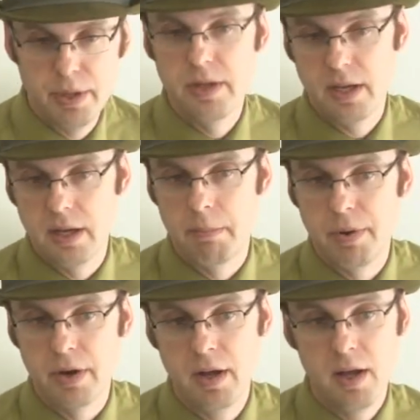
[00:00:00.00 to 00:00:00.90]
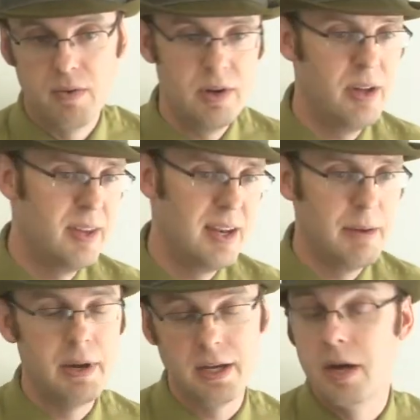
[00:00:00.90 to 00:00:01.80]
billion number, well, then
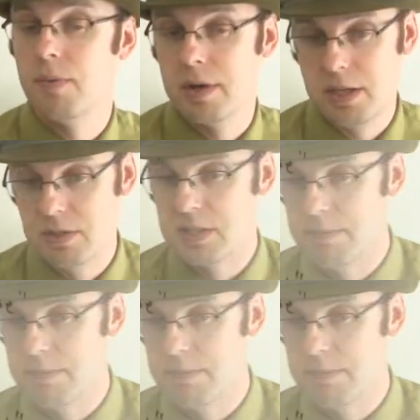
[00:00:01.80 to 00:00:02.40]
I might not want to use